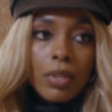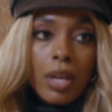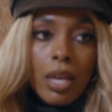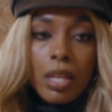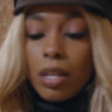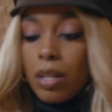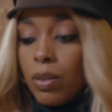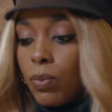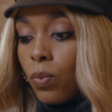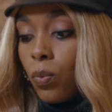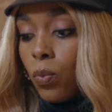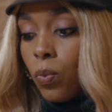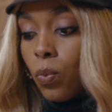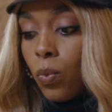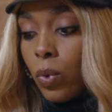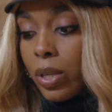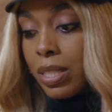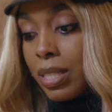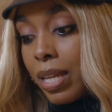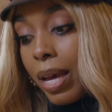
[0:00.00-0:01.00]
And
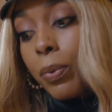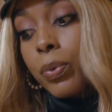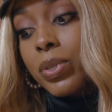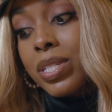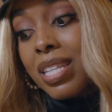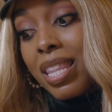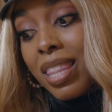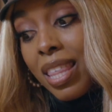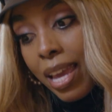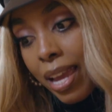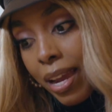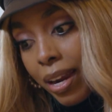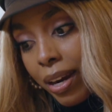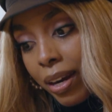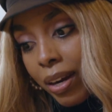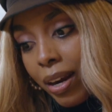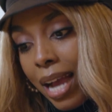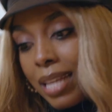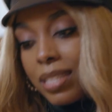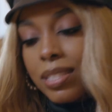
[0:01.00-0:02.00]
once I was
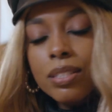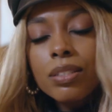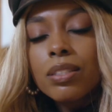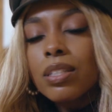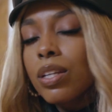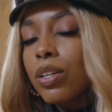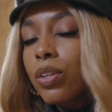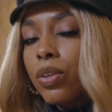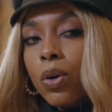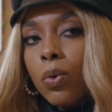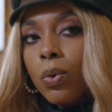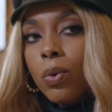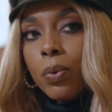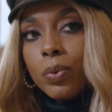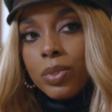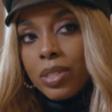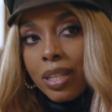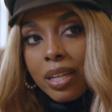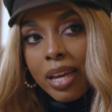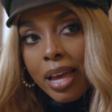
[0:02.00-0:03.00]
there, I still didn't know what
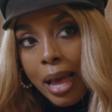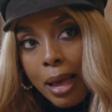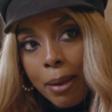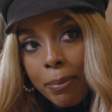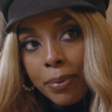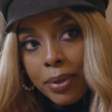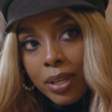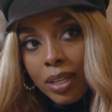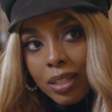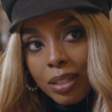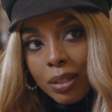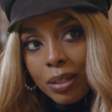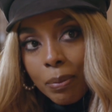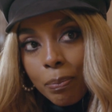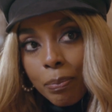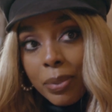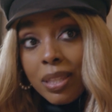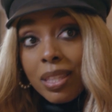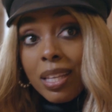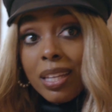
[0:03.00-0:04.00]
was gonna happen.
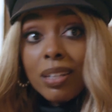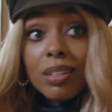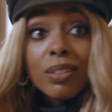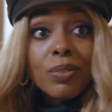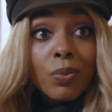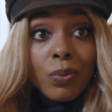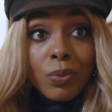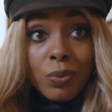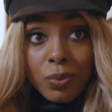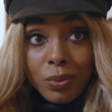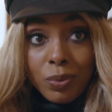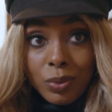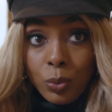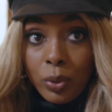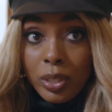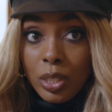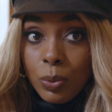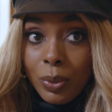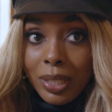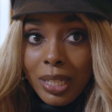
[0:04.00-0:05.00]
Yeah. But then
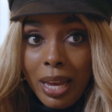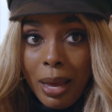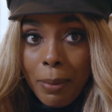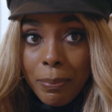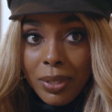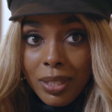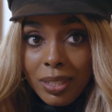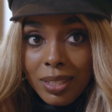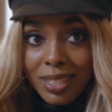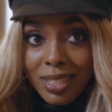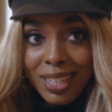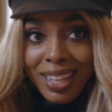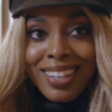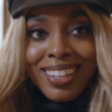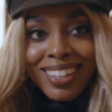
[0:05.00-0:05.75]
2020 happened.